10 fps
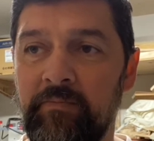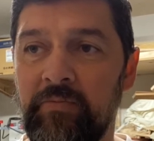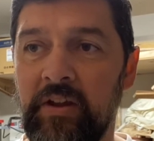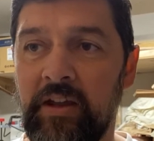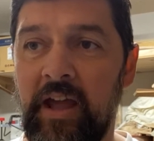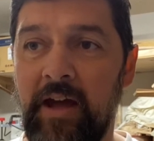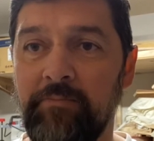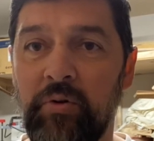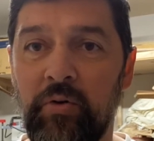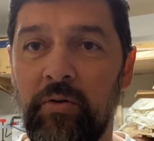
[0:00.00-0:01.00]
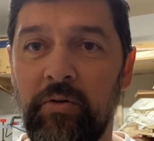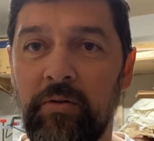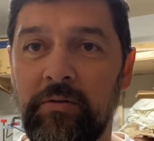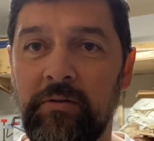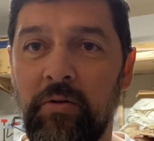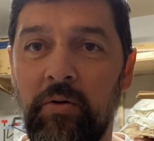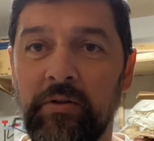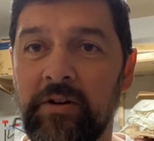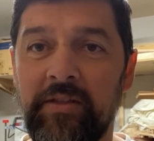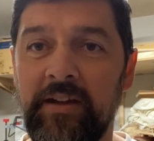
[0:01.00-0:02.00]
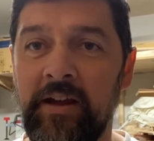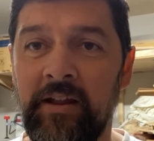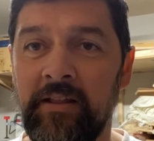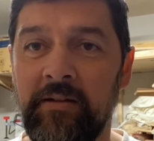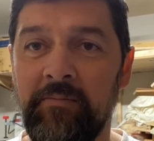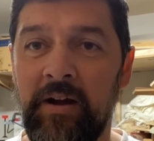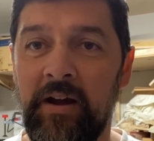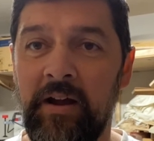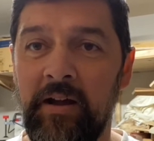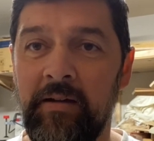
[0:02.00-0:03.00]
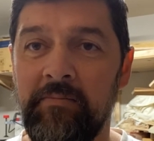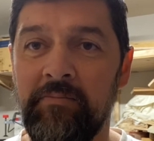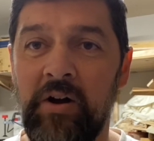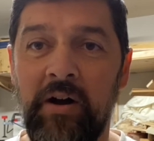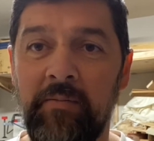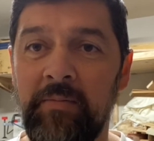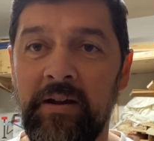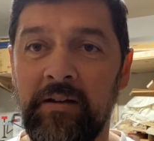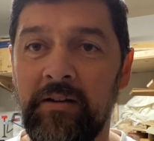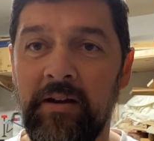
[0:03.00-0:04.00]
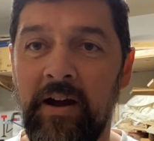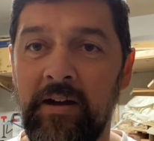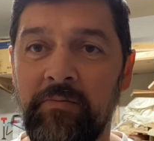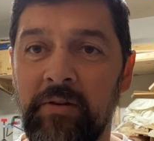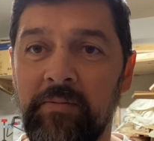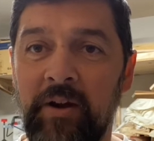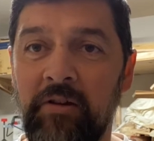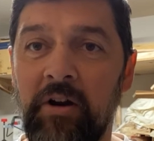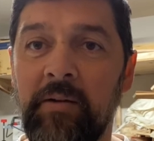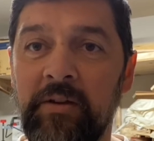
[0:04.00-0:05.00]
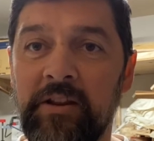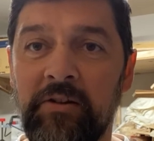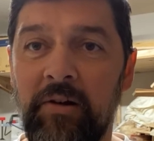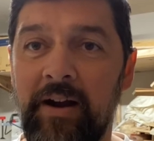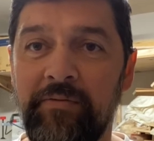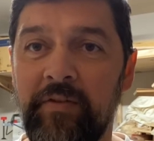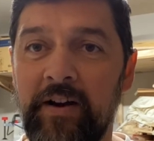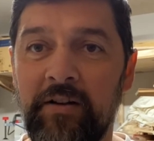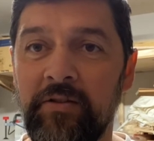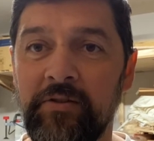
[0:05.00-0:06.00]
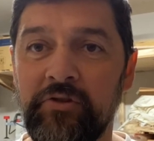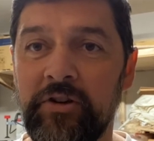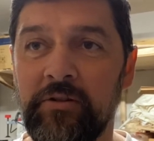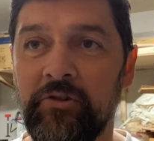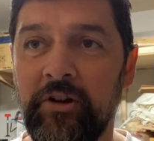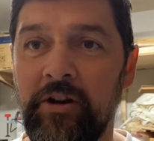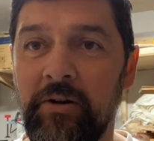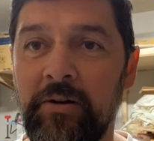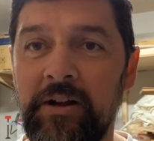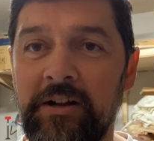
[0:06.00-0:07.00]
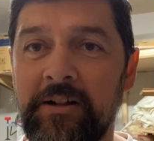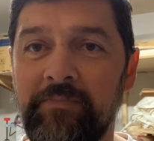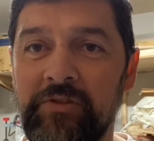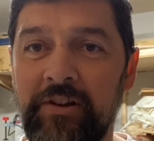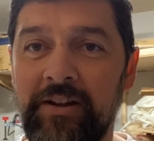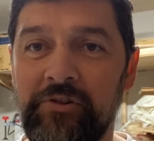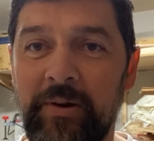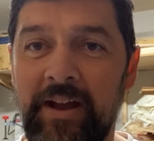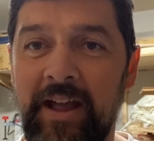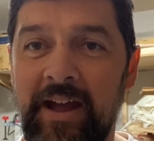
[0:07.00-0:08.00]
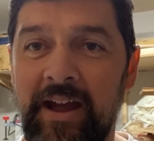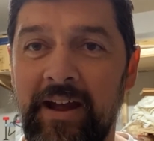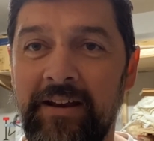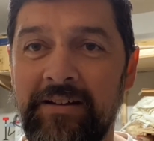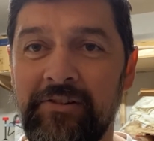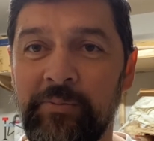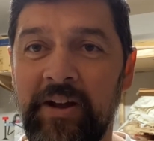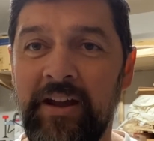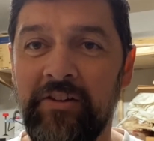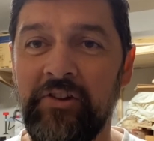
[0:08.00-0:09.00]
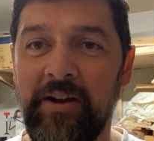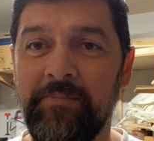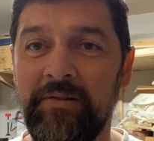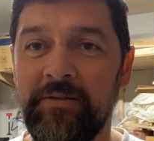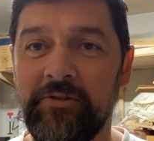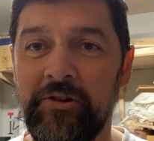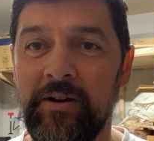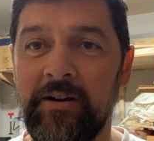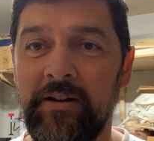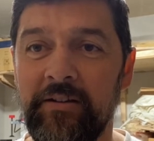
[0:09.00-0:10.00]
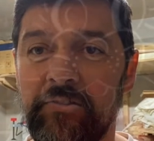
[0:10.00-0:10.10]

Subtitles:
cat bowl holder thing that my mom had gotten with my grandma at the craft fair all those years ago. So that's what I had as my example. So here it is.